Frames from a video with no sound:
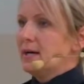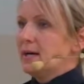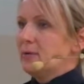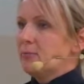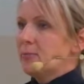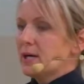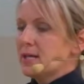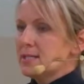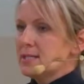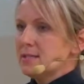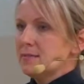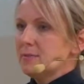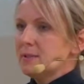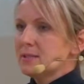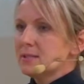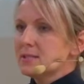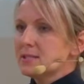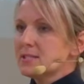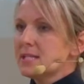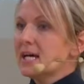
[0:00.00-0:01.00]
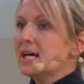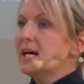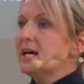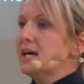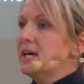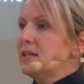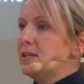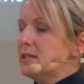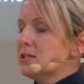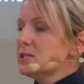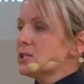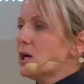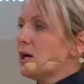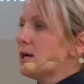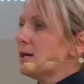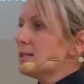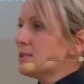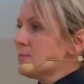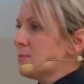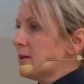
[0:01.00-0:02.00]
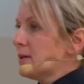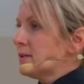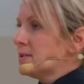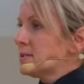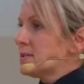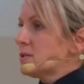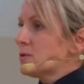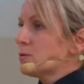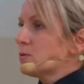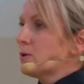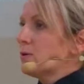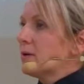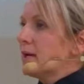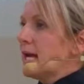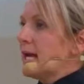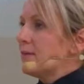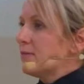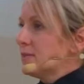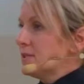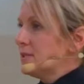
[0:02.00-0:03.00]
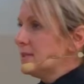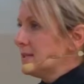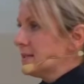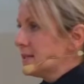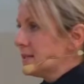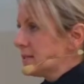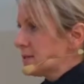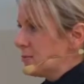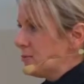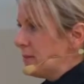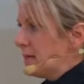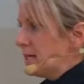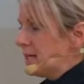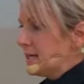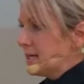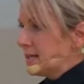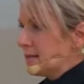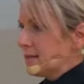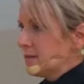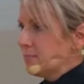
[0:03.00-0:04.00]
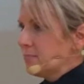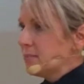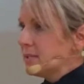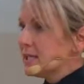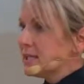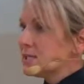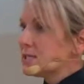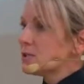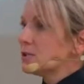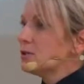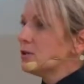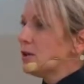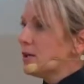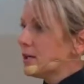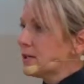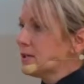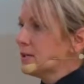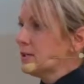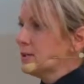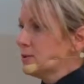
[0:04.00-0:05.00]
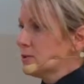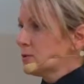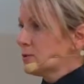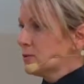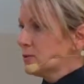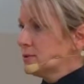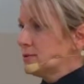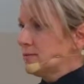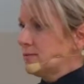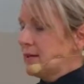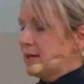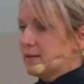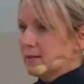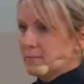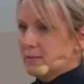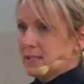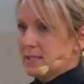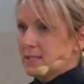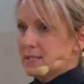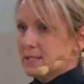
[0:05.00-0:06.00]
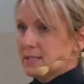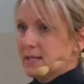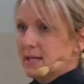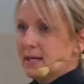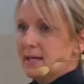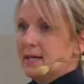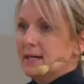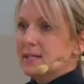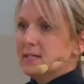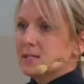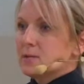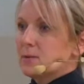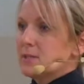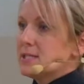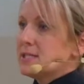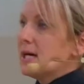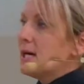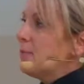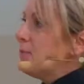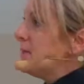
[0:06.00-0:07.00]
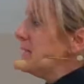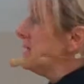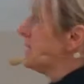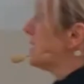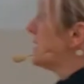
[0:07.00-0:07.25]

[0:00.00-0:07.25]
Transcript: and pressing pills, there's hot spots throughout everything that they're making because they're not in controlled environments. So what's happening